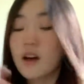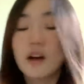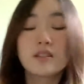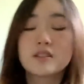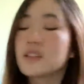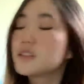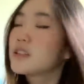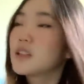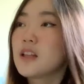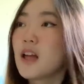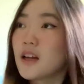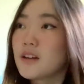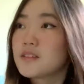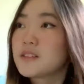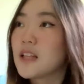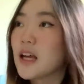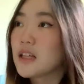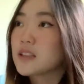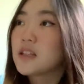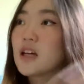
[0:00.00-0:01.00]
Just a lot of
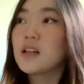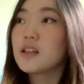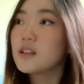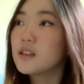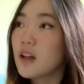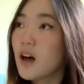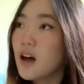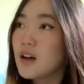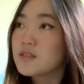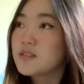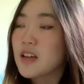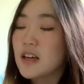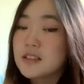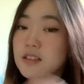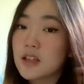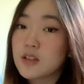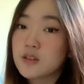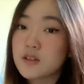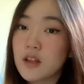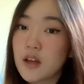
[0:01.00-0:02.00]
snacks.
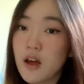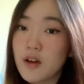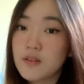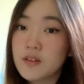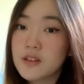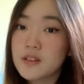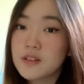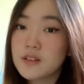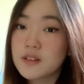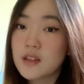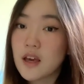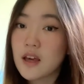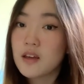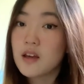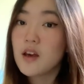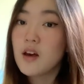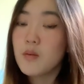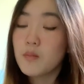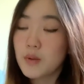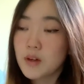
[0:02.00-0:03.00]
I used it every day,
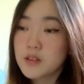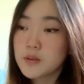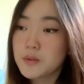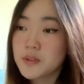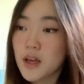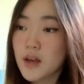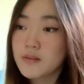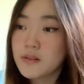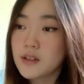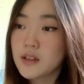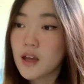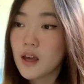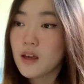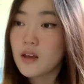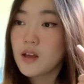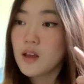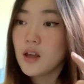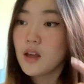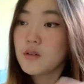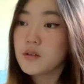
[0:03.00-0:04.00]
multiple times a day.
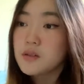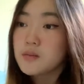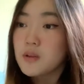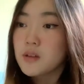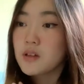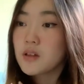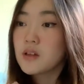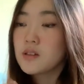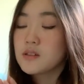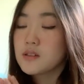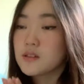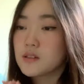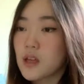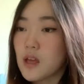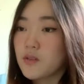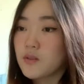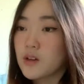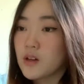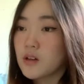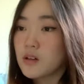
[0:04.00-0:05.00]
It was my
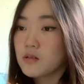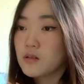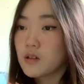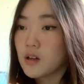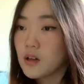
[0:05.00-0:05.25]
savior.